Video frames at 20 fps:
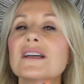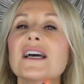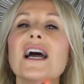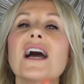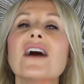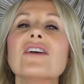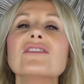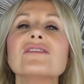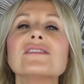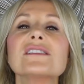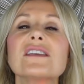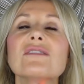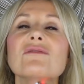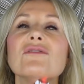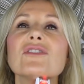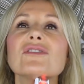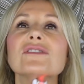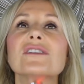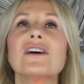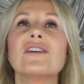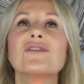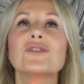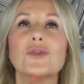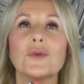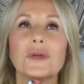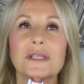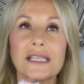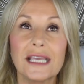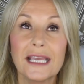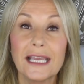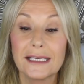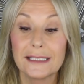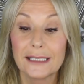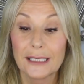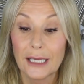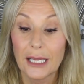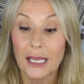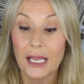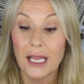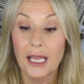How your skin feels afterwards
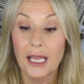is,